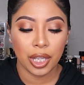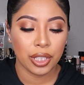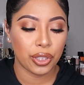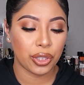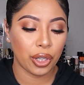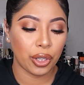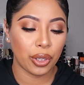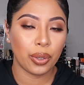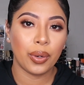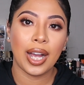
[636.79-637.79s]

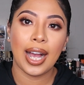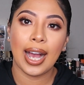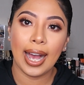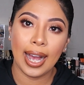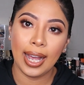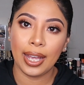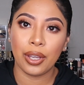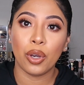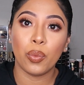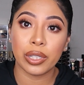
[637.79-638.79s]
So
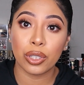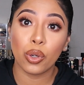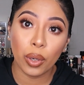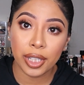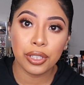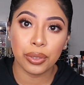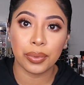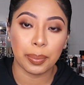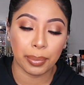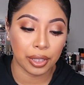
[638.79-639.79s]
I was going to
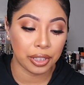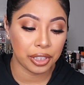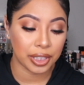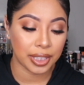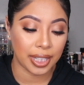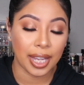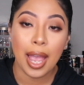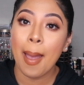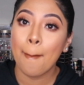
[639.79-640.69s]
repurchase it,